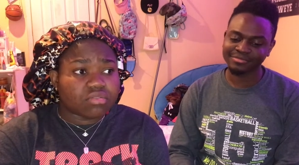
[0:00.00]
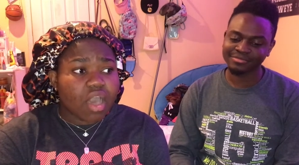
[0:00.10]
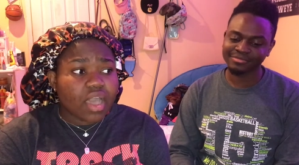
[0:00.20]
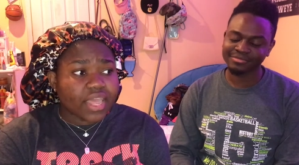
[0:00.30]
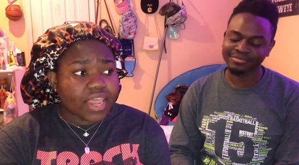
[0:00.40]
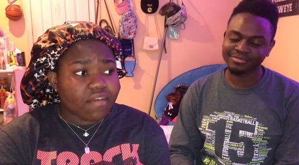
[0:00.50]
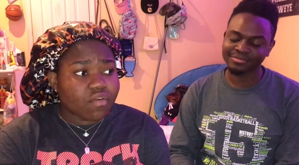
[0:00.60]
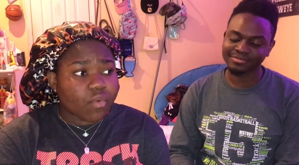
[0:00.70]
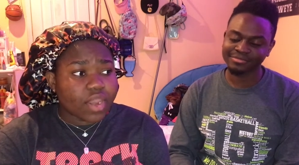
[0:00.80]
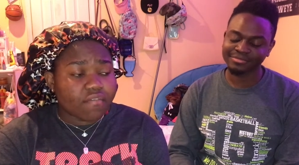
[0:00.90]
Speaker 1: talkative
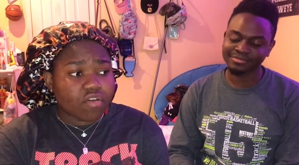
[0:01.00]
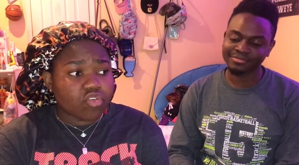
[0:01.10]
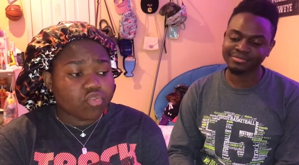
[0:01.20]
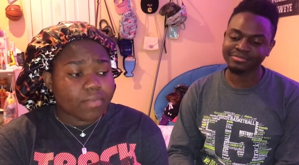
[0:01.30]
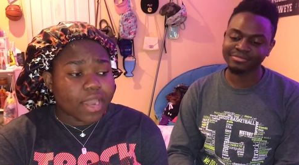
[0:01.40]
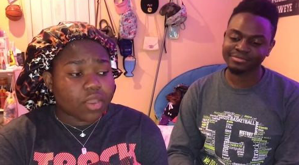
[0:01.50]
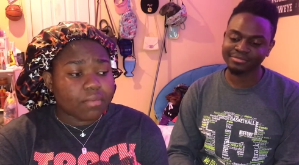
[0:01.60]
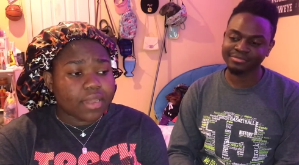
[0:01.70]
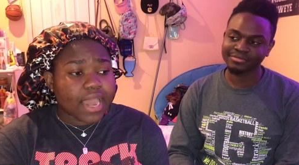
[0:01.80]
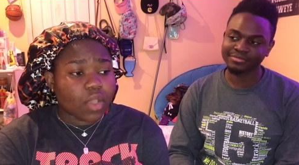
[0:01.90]
or whatever. You might
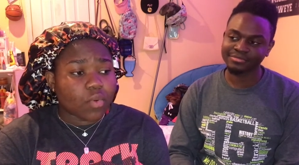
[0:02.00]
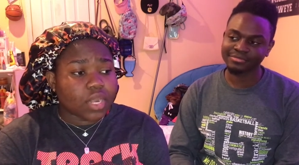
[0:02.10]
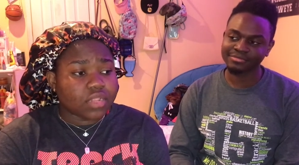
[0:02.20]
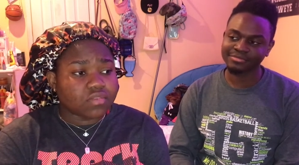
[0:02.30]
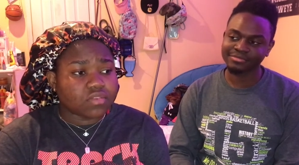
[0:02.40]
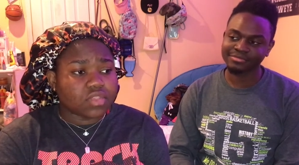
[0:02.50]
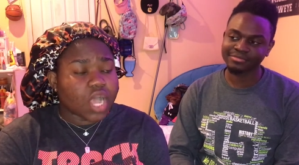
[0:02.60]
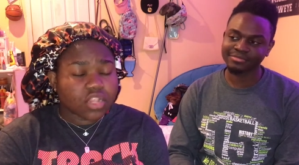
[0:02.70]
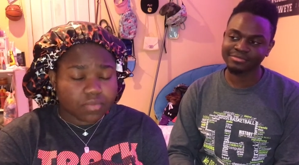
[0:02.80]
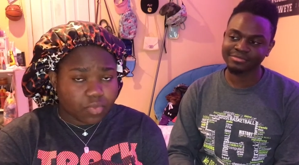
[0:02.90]
not be like wanting to
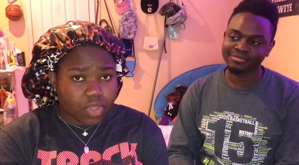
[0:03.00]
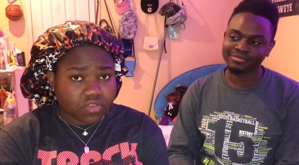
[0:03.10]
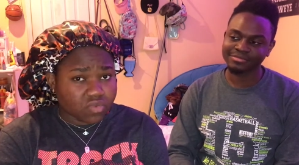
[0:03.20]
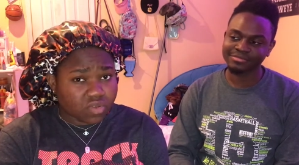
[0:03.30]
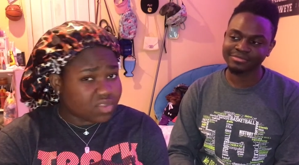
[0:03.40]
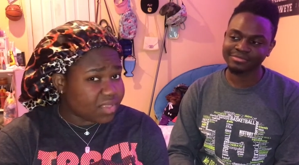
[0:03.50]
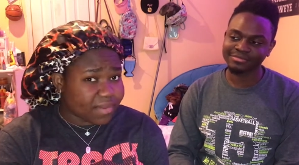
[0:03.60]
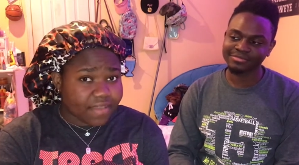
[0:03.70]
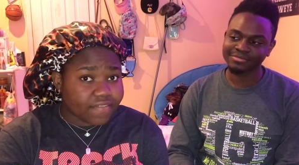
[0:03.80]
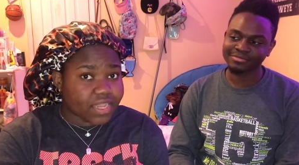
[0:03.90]
talk to people at school because
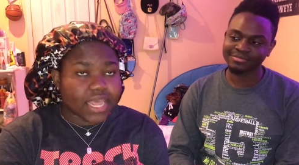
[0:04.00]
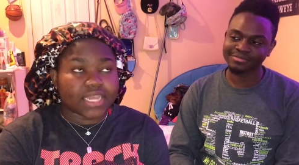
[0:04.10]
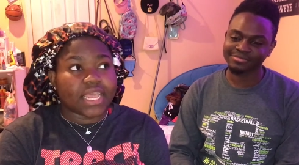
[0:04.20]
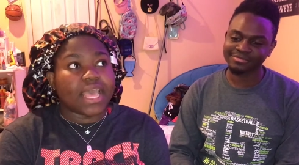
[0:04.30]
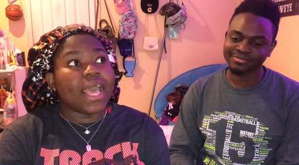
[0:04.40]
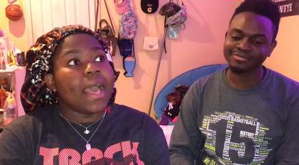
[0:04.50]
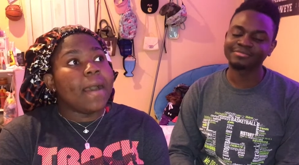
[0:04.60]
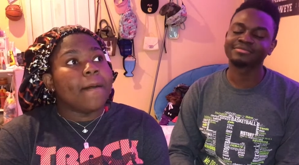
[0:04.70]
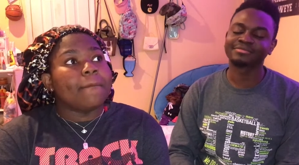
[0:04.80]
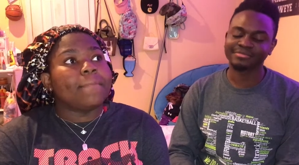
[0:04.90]
sometimes I feel like that.
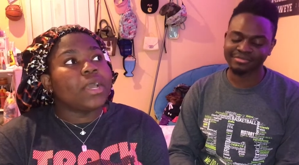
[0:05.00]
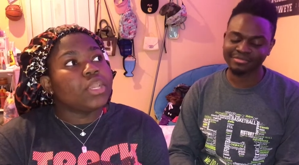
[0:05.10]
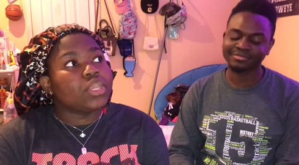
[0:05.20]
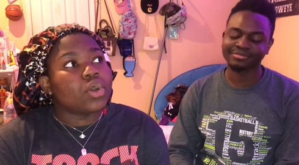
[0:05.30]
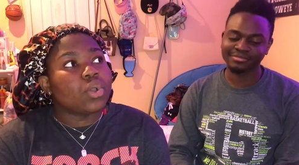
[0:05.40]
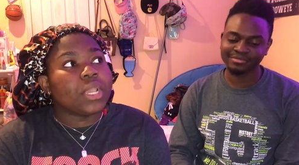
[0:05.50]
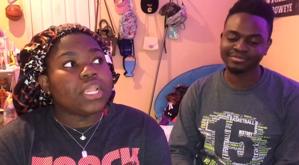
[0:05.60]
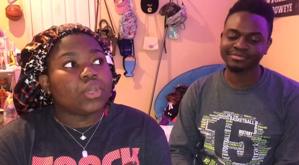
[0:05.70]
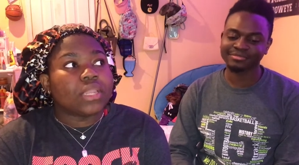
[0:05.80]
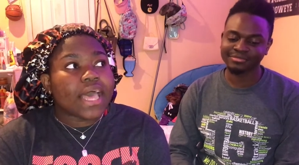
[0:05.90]
But you know,
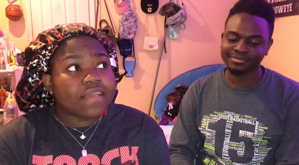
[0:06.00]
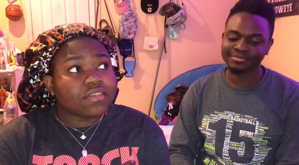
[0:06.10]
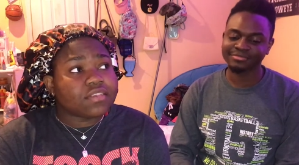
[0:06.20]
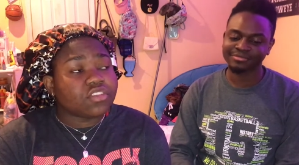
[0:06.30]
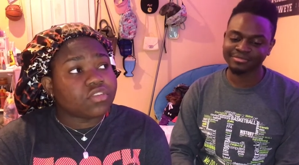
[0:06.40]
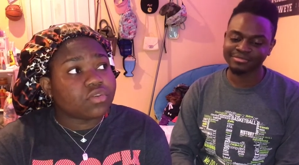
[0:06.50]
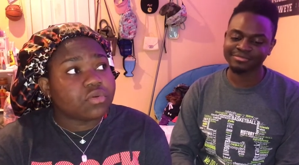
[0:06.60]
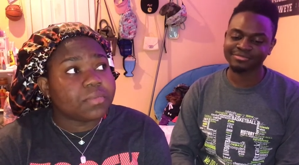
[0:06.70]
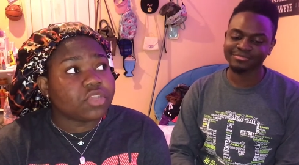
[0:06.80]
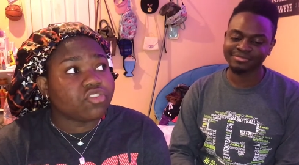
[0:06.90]
in your life, just in
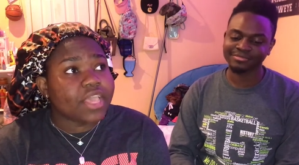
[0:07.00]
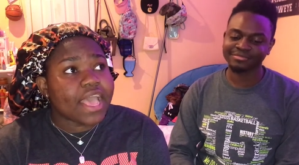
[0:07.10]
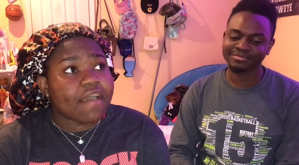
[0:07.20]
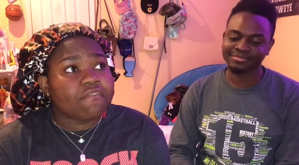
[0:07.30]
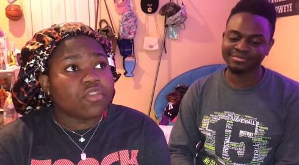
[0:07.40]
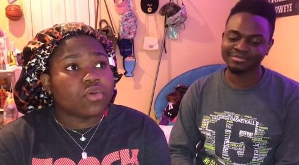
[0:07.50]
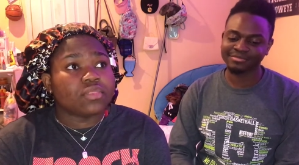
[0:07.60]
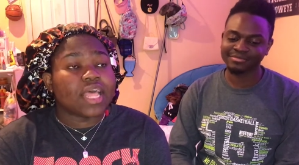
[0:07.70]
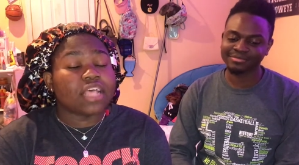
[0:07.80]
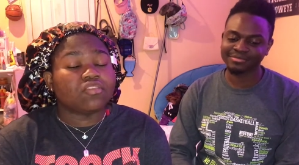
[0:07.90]
general, make sure you have, you
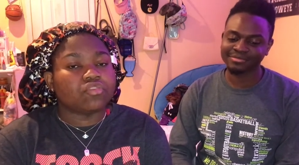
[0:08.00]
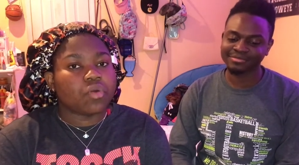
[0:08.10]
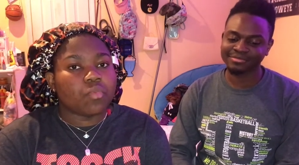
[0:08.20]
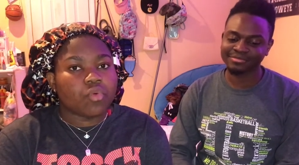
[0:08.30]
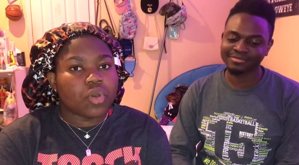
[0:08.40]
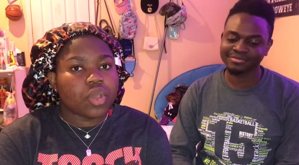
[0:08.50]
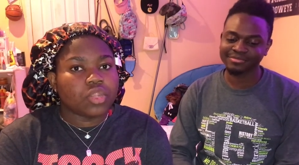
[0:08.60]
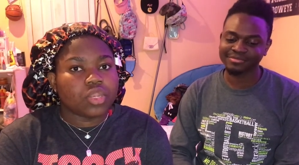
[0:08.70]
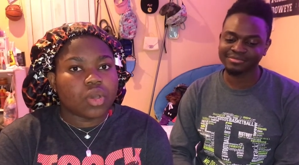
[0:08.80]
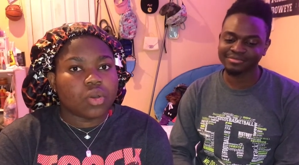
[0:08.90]
know, that
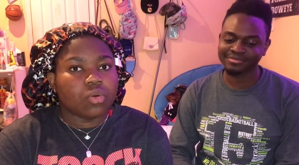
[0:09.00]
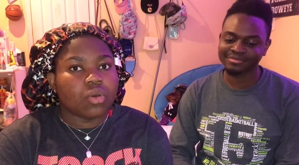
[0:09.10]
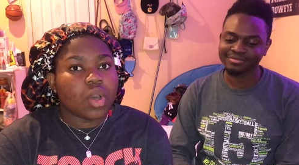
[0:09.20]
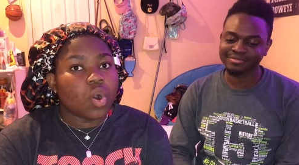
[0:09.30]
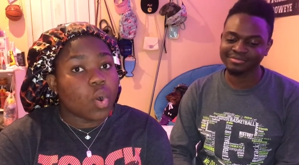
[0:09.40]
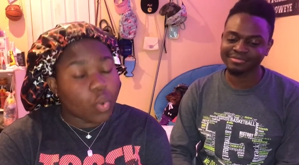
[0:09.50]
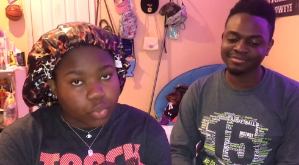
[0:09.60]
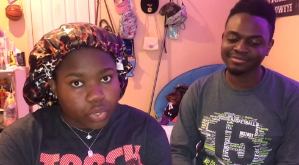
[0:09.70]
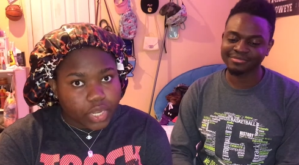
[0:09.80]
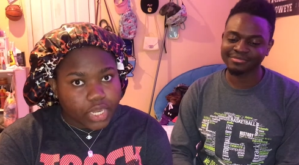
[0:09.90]
someone, you know,
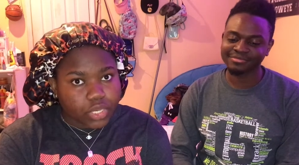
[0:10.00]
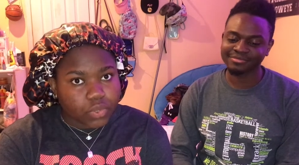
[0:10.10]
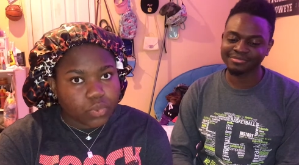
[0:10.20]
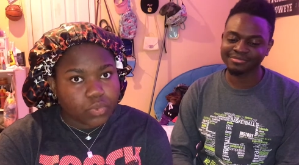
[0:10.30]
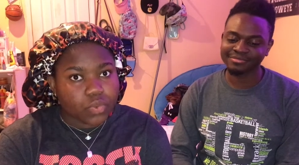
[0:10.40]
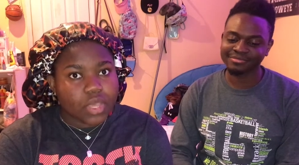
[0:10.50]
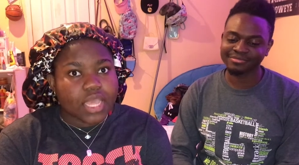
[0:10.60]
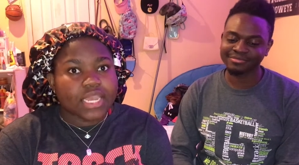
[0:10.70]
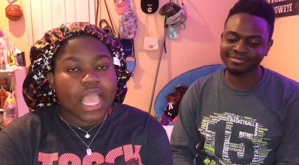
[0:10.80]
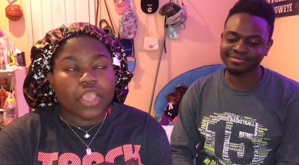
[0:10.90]
older than you
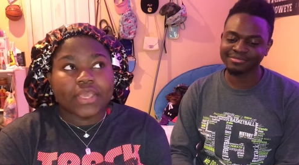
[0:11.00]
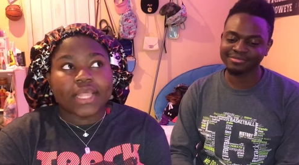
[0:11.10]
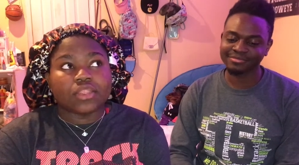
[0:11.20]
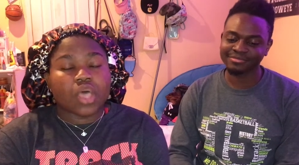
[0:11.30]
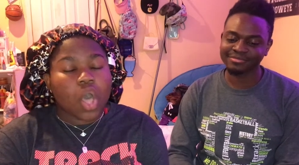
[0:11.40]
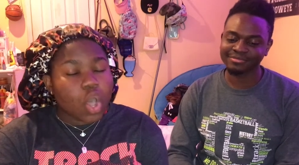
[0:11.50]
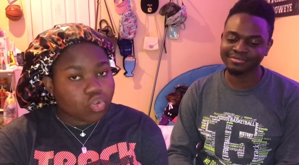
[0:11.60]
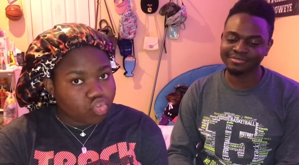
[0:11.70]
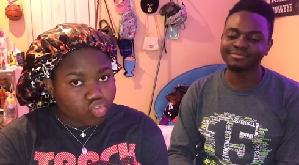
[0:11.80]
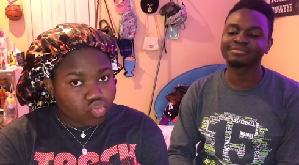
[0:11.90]
that you can
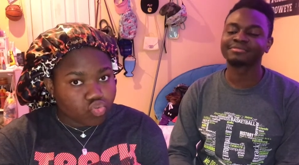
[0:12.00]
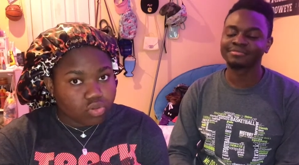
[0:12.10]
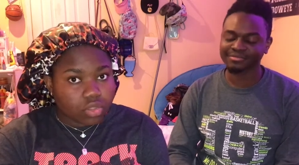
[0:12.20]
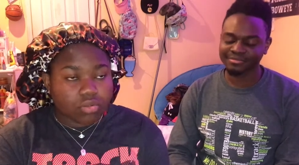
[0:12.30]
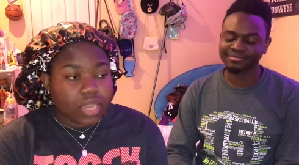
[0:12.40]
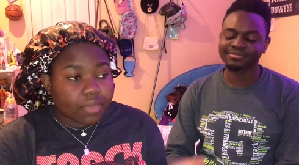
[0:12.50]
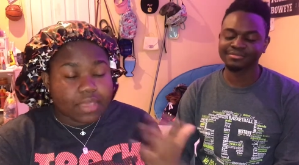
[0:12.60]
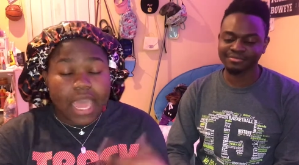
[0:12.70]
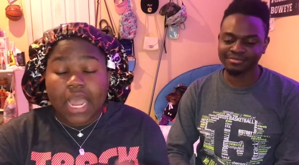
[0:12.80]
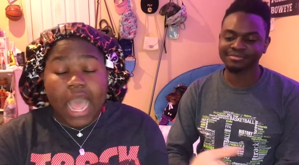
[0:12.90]
talk to, you know, like
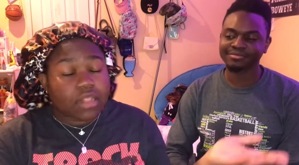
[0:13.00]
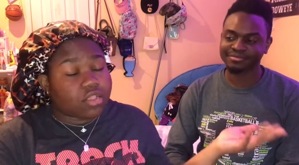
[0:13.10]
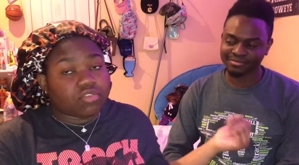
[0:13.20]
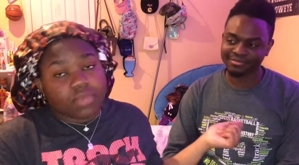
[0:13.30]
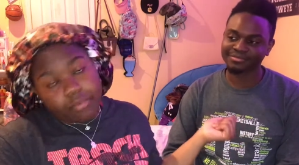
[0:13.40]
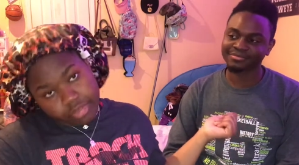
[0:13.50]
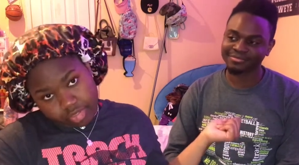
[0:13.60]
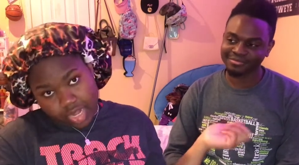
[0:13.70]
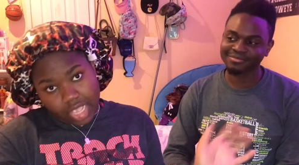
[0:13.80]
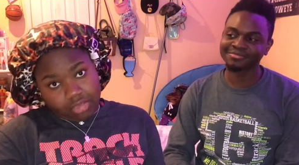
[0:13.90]
me. I, I talk to my
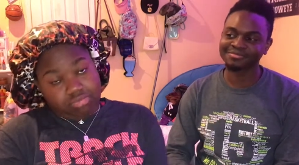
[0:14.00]
brother, like,